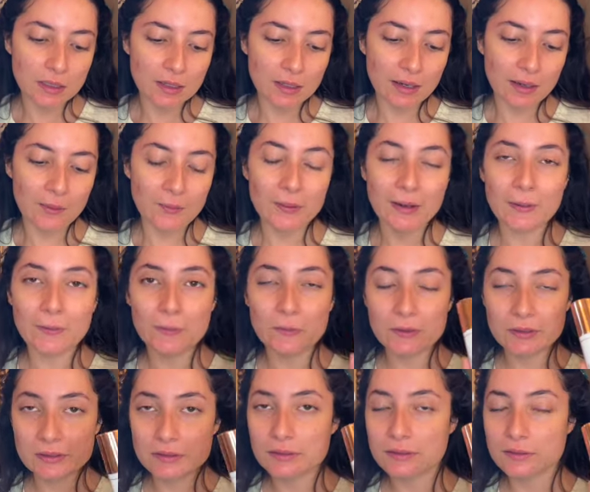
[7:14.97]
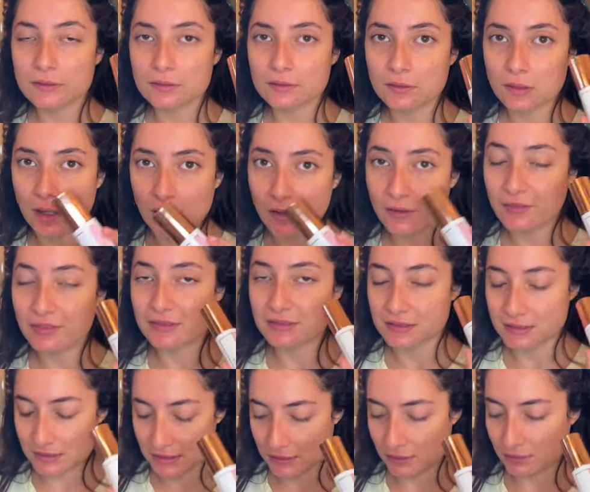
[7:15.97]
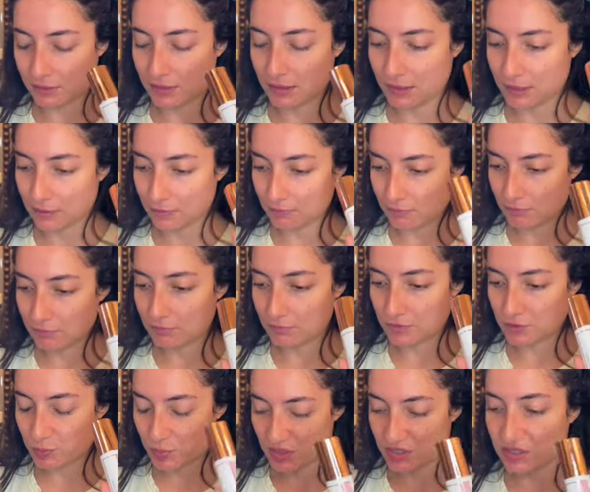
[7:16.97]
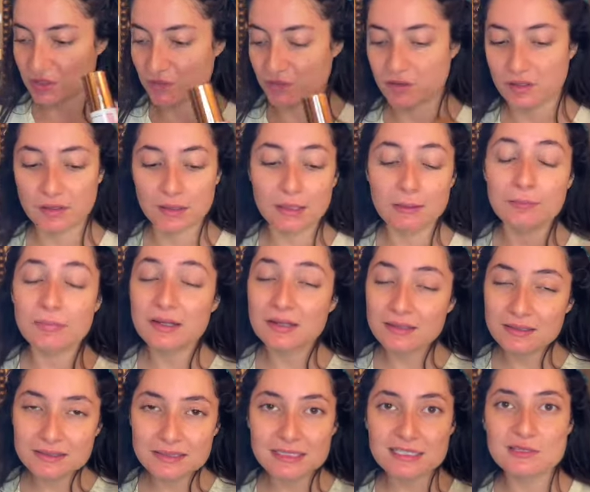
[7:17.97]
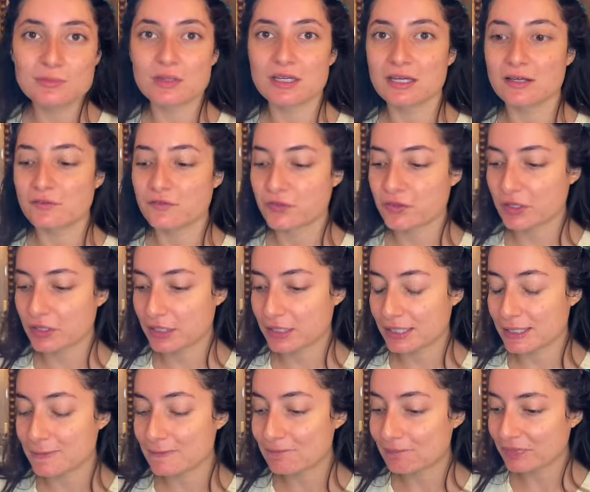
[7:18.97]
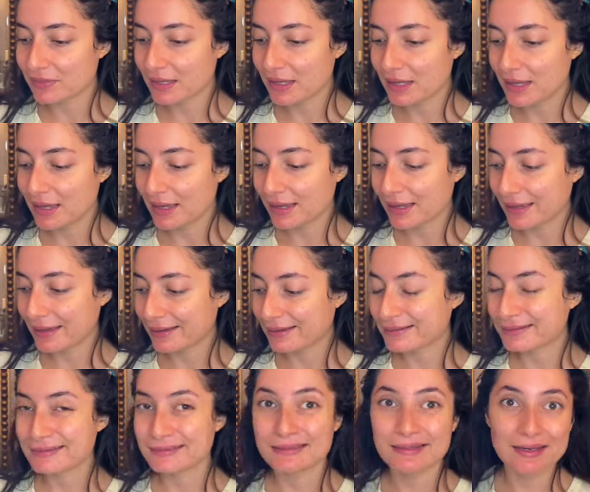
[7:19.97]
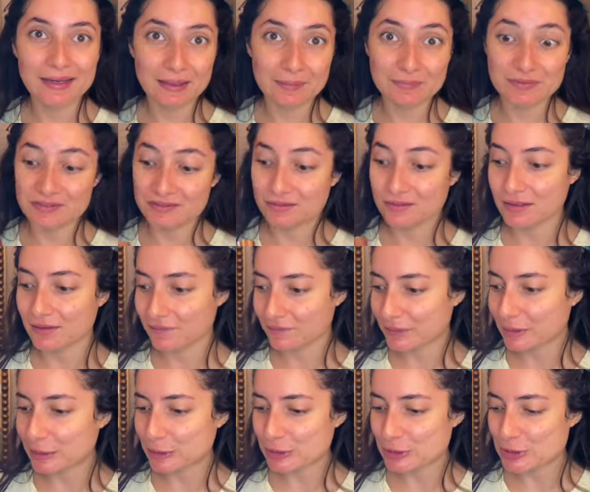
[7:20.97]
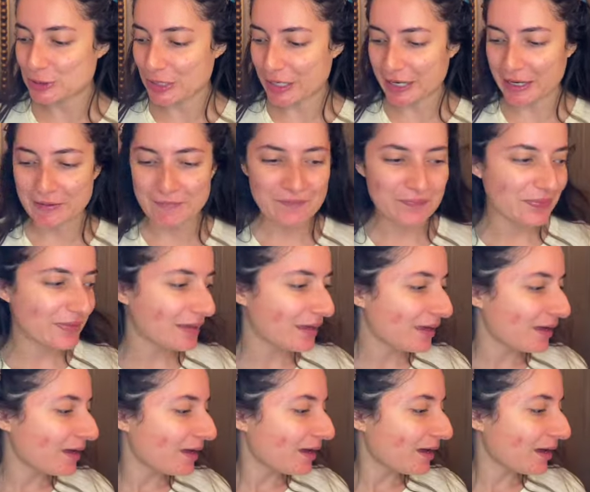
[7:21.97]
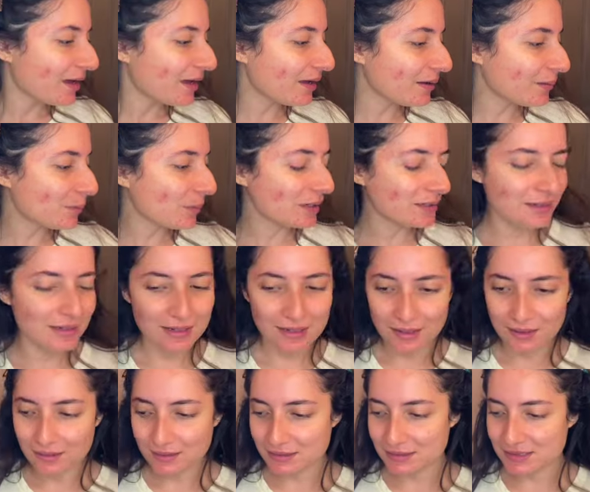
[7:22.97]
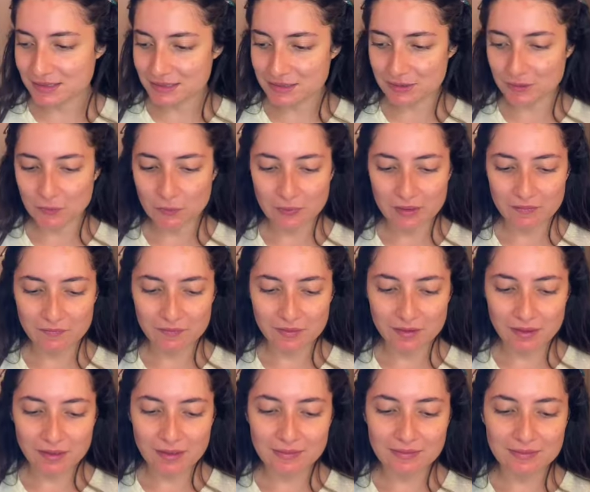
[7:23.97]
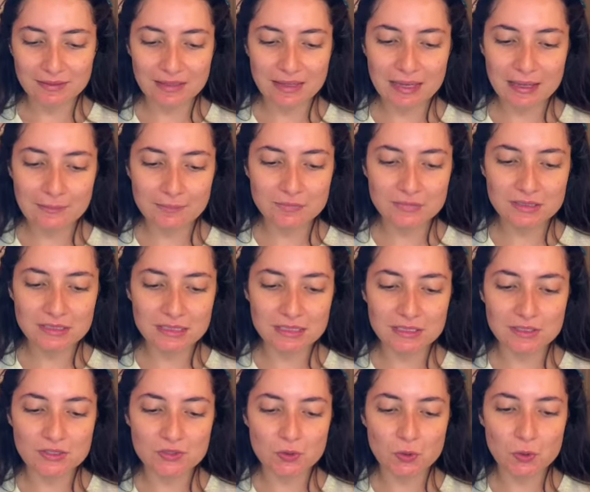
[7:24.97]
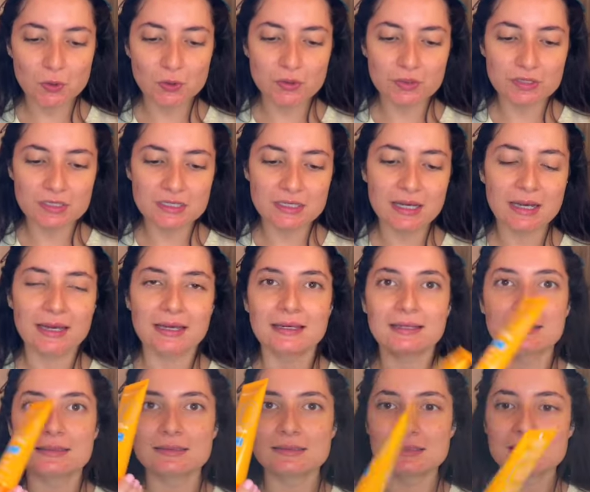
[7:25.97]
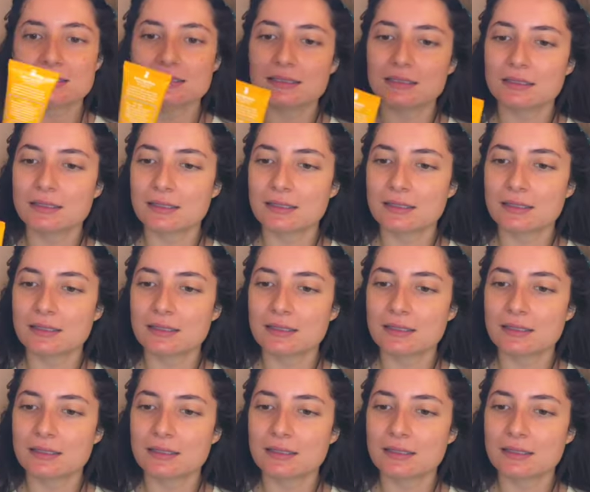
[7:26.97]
I wouldn't call this silky specifically, but it's SPF 30 and I'm still giving it a try. Next, we've got the MD Solar Science